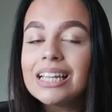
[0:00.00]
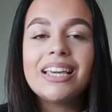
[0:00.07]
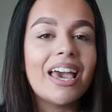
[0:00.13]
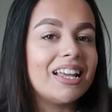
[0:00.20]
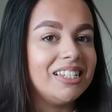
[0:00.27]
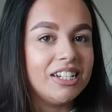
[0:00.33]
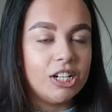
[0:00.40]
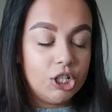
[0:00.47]

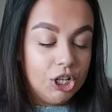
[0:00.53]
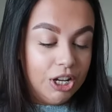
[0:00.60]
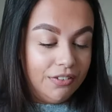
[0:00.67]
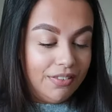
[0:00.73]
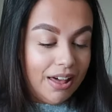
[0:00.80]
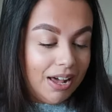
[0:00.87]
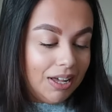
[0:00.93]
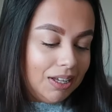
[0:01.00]
Yeah, did
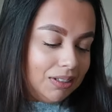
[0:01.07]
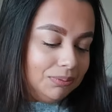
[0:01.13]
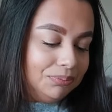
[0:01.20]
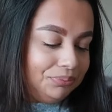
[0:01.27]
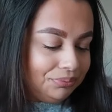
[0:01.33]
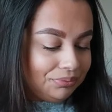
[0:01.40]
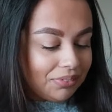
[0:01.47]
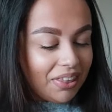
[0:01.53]
achieve that.
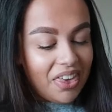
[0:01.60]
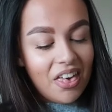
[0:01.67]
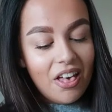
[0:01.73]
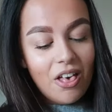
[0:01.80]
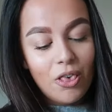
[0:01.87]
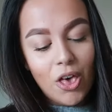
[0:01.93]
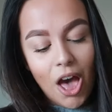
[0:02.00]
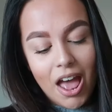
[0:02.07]

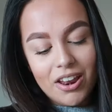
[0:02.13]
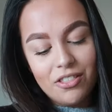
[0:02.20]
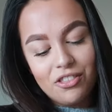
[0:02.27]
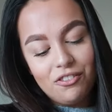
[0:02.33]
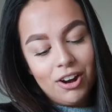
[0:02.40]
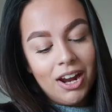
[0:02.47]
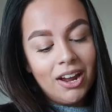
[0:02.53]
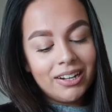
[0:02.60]
And
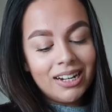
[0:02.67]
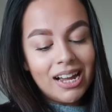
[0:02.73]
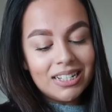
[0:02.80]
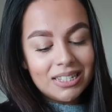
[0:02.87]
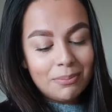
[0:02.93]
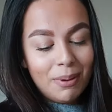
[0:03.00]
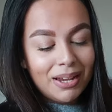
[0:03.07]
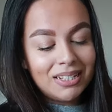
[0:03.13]
three, I'd
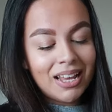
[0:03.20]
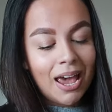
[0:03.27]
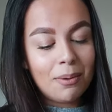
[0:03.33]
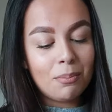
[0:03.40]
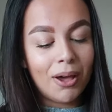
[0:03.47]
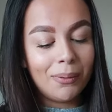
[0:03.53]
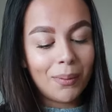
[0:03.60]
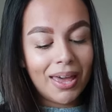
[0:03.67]
like to
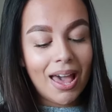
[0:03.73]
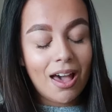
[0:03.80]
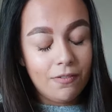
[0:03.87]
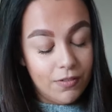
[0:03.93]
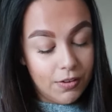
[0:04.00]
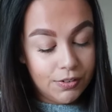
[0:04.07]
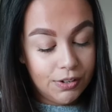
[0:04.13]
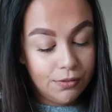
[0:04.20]
maintain my weight
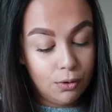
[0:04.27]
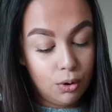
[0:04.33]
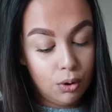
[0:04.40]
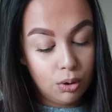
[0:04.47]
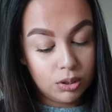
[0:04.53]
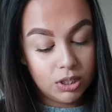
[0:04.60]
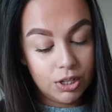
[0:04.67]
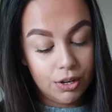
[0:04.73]
at
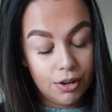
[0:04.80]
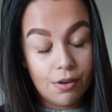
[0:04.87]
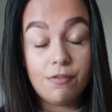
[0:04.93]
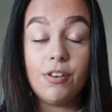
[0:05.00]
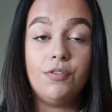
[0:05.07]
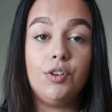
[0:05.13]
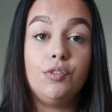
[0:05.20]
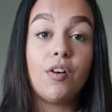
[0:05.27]
54 to
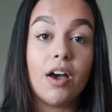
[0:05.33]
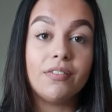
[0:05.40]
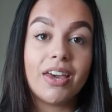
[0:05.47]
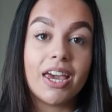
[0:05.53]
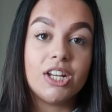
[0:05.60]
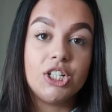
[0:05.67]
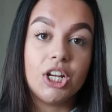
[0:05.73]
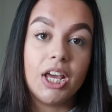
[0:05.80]
55
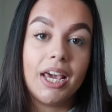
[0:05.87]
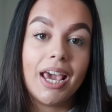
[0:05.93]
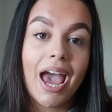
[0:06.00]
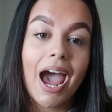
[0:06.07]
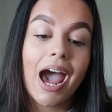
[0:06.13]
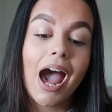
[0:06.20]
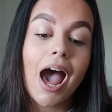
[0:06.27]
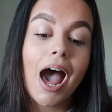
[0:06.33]
kg.
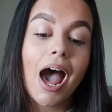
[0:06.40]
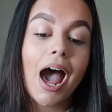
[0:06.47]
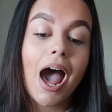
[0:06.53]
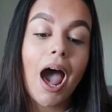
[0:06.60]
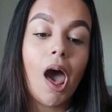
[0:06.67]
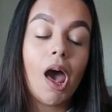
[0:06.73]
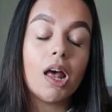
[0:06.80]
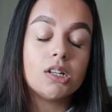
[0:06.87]

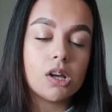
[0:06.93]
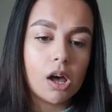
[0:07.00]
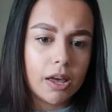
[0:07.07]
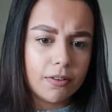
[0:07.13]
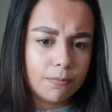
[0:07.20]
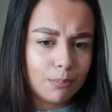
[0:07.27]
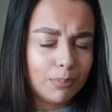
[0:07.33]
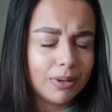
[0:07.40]
And
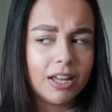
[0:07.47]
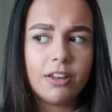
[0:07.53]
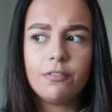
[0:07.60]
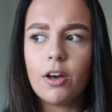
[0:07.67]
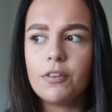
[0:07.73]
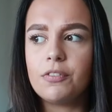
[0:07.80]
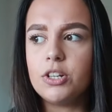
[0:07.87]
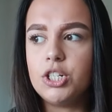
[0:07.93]
I believe
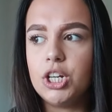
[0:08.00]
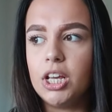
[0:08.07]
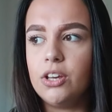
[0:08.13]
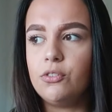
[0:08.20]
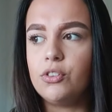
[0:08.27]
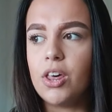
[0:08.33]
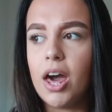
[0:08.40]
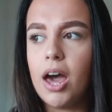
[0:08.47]
I've
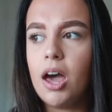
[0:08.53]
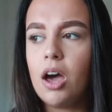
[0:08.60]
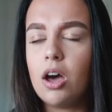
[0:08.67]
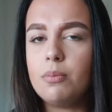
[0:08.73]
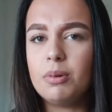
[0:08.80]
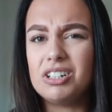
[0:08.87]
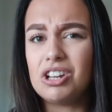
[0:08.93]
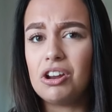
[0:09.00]
achieved that.
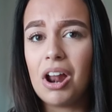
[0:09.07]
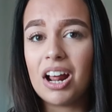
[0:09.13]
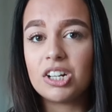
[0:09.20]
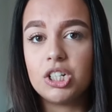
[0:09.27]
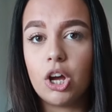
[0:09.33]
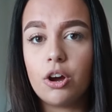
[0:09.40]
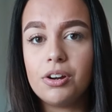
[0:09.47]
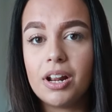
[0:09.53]
Um, I don't
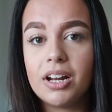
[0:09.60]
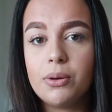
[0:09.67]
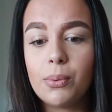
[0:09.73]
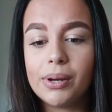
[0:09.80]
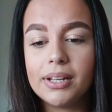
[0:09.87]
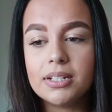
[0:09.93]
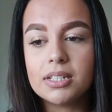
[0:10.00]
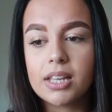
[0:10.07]
actually own any
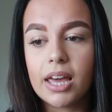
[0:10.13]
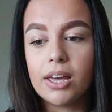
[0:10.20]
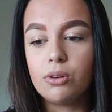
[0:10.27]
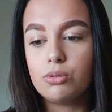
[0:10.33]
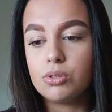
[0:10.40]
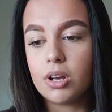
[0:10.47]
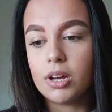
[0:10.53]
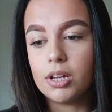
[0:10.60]
weighing
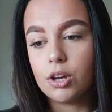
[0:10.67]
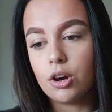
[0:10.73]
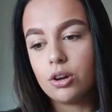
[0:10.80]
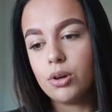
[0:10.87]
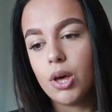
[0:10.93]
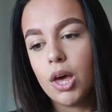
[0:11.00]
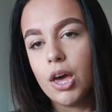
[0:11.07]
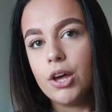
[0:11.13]
scales. I
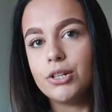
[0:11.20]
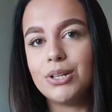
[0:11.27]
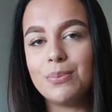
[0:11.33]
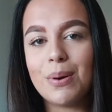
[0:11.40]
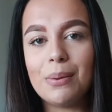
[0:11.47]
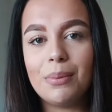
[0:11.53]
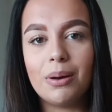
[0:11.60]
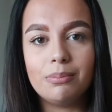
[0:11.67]
go to
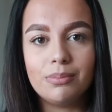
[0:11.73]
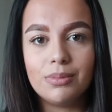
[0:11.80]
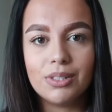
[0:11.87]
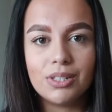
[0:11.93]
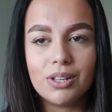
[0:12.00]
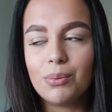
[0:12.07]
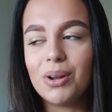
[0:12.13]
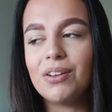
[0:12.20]
my
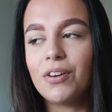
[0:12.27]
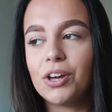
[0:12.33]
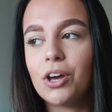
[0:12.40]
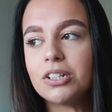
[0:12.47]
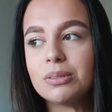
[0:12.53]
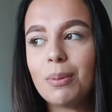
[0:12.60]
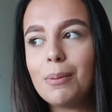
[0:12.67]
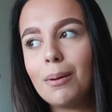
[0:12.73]
mum's. Whenever I
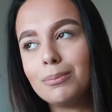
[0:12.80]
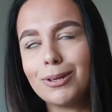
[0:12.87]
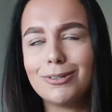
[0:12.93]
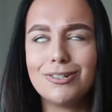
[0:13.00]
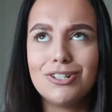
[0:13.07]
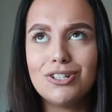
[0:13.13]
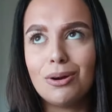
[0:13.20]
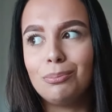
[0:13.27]
go to my mum's, I
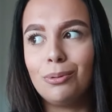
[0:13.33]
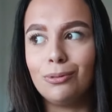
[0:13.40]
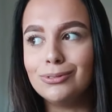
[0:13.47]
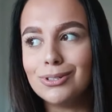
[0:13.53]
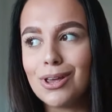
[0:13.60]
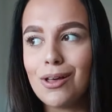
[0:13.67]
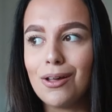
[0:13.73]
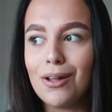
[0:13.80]
just jump
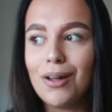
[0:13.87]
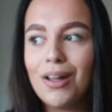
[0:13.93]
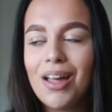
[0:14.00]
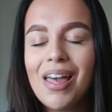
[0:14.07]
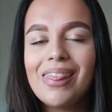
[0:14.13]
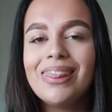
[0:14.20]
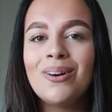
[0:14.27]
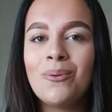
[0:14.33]
onto
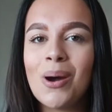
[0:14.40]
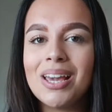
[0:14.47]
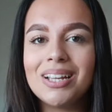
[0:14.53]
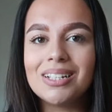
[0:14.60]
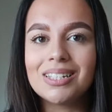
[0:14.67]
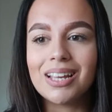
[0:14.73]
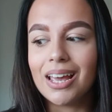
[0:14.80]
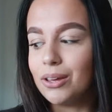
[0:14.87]
the
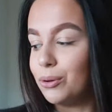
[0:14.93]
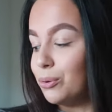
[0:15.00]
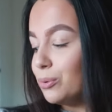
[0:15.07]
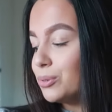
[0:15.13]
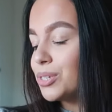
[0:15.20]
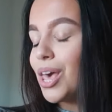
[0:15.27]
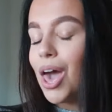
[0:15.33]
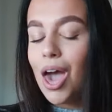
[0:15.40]
weighing
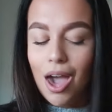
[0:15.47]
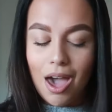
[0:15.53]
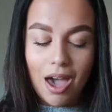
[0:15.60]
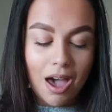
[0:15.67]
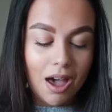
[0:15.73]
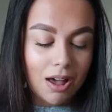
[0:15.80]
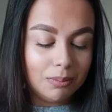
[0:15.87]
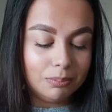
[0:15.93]
scales.
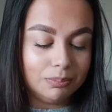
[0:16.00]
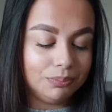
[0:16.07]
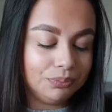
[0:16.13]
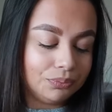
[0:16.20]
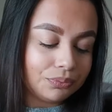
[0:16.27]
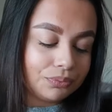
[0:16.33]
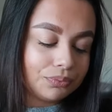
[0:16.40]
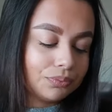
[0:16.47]

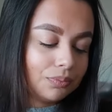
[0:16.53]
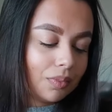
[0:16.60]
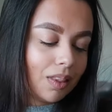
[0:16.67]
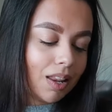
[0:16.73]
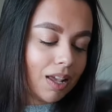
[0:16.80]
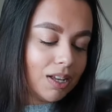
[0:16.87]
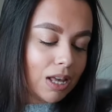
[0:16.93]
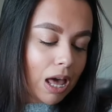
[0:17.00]
Um,
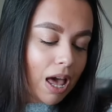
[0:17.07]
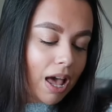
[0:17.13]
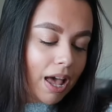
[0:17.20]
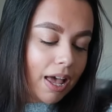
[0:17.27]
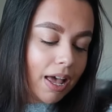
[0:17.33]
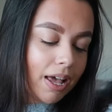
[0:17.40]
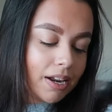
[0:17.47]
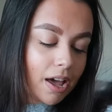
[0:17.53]

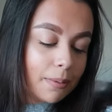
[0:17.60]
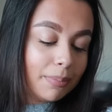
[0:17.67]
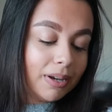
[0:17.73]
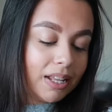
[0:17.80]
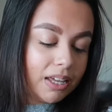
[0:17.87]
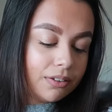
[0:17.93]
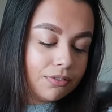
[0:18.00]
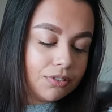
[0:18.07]
and I
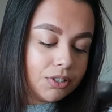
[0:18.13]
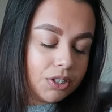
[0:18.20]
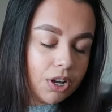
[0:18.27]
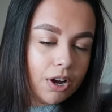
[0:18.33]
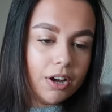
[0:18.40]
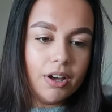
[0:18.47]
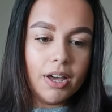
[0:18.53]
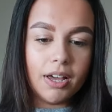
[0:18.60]
believe
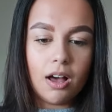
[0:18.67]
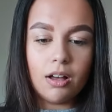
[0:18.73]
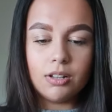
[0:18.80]
so. I